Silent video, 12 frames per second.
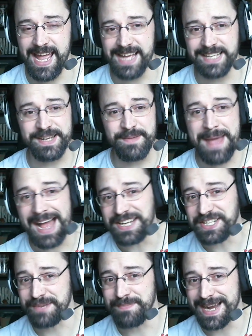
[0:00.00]
And
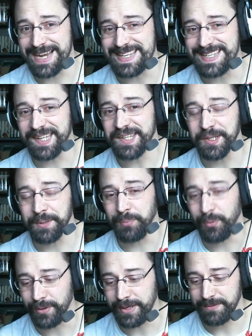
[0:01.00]
imagine my
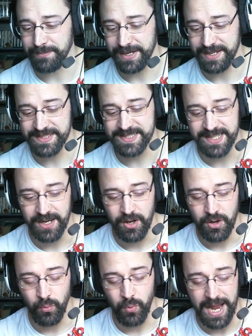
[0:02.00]
disappointment
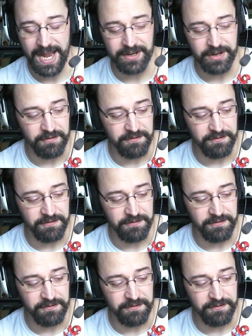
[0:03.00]
when,